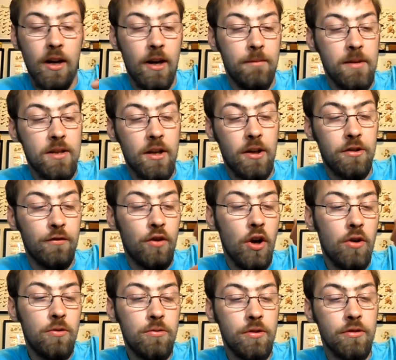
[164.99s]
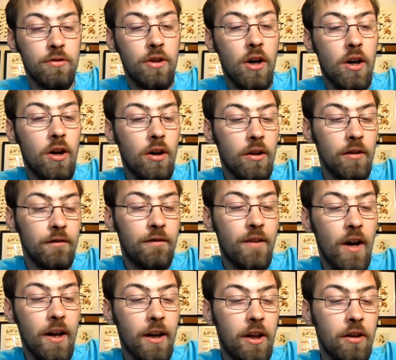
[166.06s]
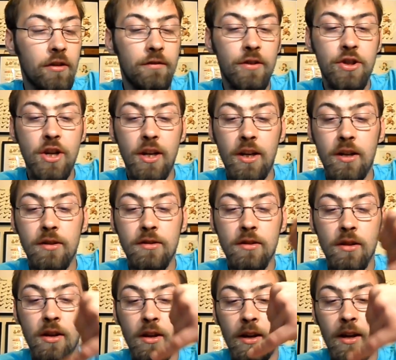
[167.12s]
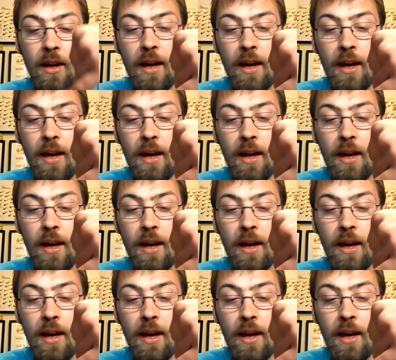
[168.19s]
It's kind of golden dark and fire cured Virginias.